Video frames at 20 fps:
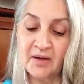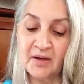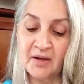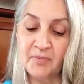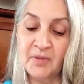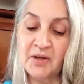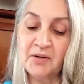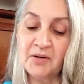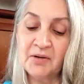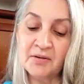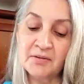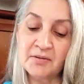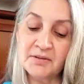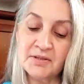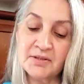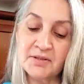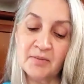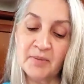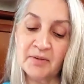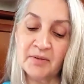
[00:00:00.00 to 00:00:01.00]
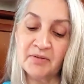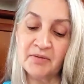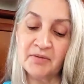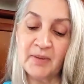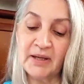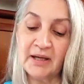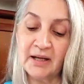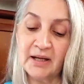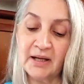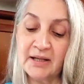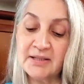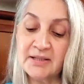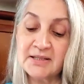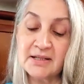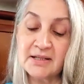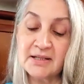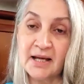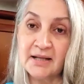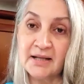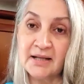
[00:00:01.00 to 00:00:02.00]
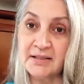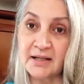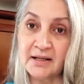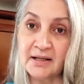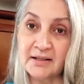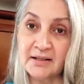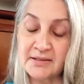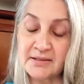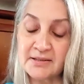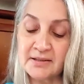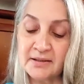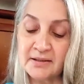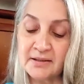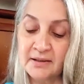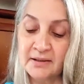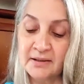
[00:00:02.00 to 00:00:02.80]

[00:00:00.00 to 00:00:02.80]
miracles are both beginnings and endings,